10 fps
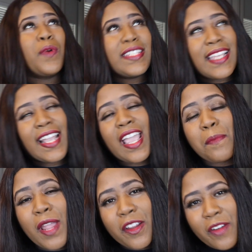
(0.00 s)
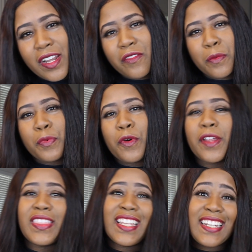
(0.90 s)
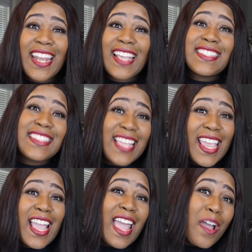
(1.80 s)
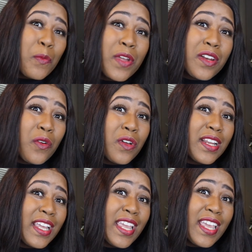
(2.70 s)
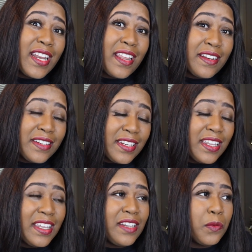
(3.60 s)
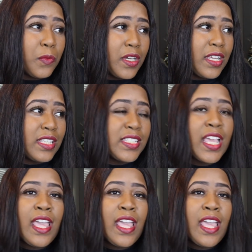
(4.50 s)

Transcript: Once I got my credit report, the next thing I went on ahead and did was